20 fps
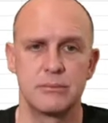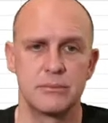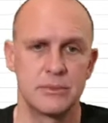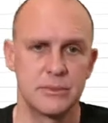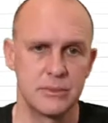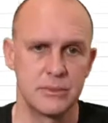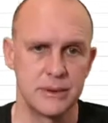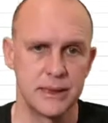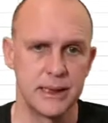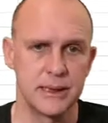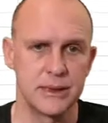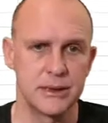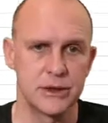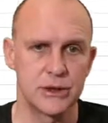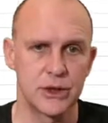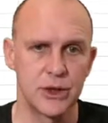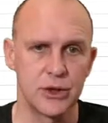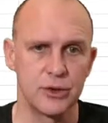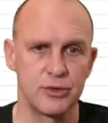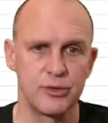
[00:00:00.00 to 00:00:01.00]
in
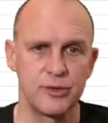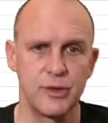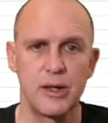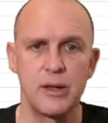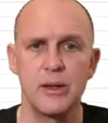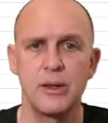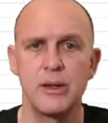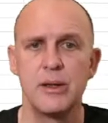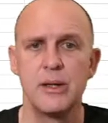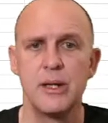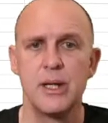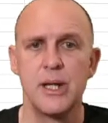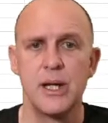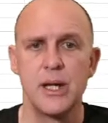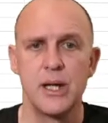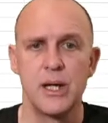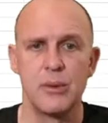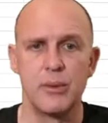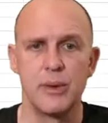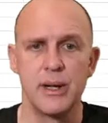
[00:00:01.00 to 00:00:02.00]
so far.
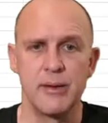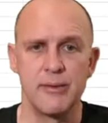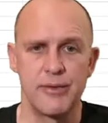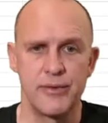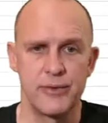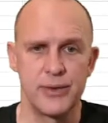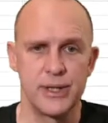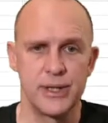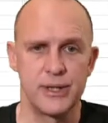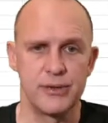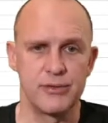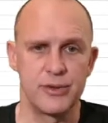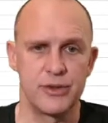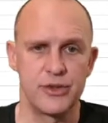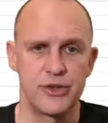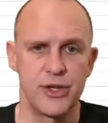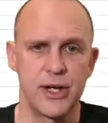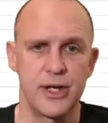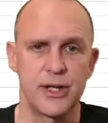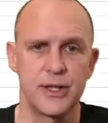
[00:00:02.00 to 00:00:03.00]
We have 3 different
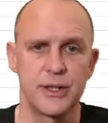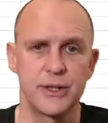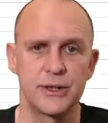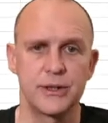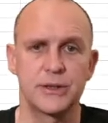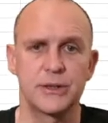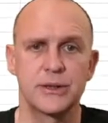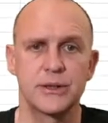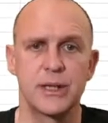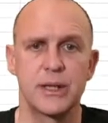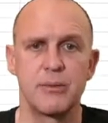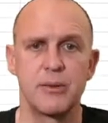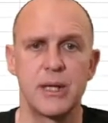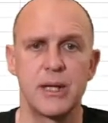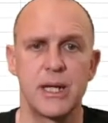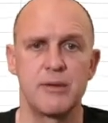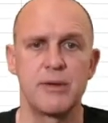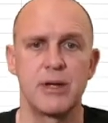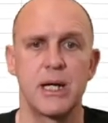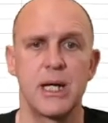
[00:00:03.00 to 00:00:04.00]
tasks, and we
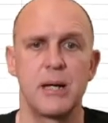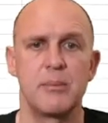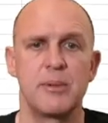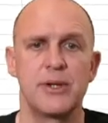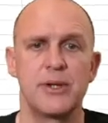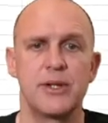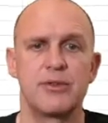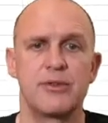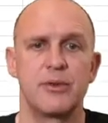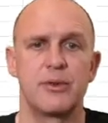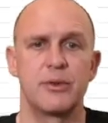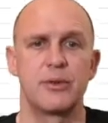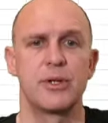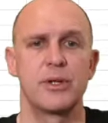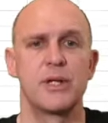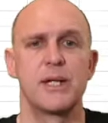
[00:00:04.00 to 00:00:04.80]
have a couple of different